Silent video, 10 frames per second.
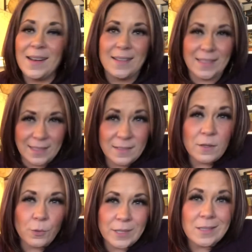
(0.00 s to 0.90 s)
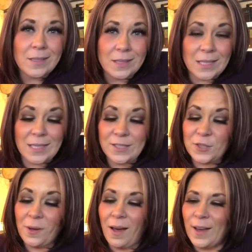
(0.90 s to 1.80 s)
This is going to lead to
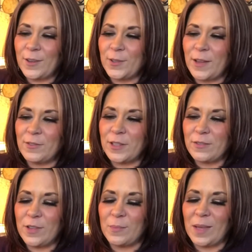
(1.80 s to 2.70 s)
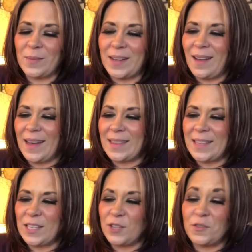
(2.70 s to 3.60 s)
a higher level of commitment. I
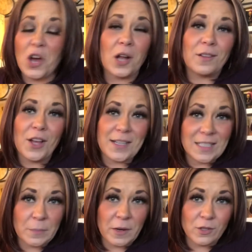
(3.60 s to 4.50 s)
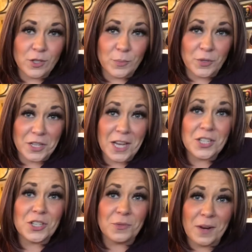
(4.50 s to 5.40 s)
think you've got a lot of spiritual
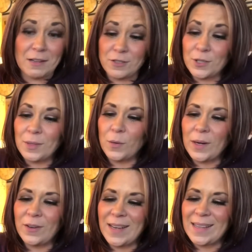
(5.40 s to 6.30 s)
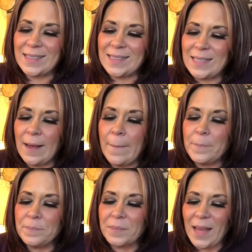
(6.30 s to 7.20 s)
protection around you, Aquarius.
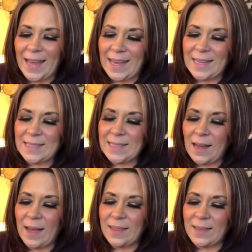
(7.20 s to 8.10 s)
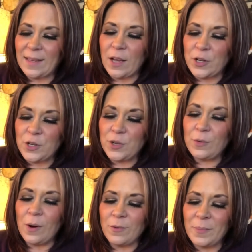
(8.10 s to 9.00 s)
And I think a
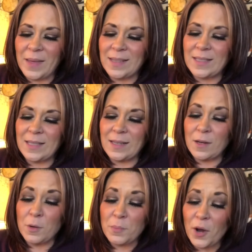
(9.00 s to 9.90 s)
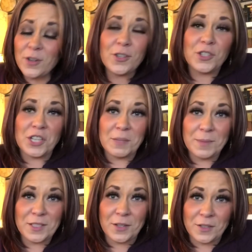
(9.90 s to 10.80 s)
new romantic partnership
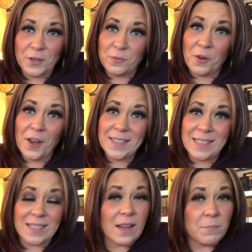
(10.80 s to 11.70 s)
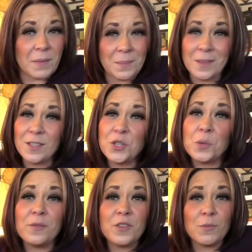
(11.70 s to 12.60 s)
is on the horizon, and maybe the two
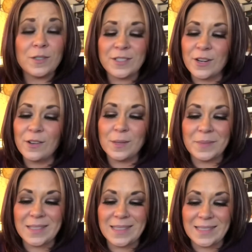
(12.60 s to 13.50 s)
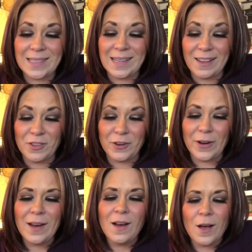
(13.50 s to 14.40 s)
of you will start a business together.
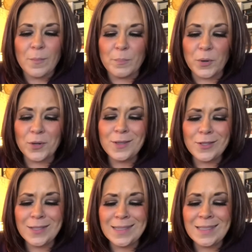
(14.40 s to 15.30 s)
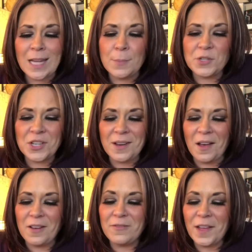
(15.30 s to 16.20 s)
Birth or conception
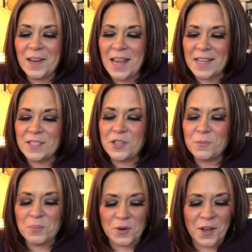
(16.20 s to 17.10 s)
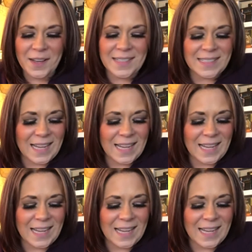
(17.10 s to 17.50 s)
of an enterprise.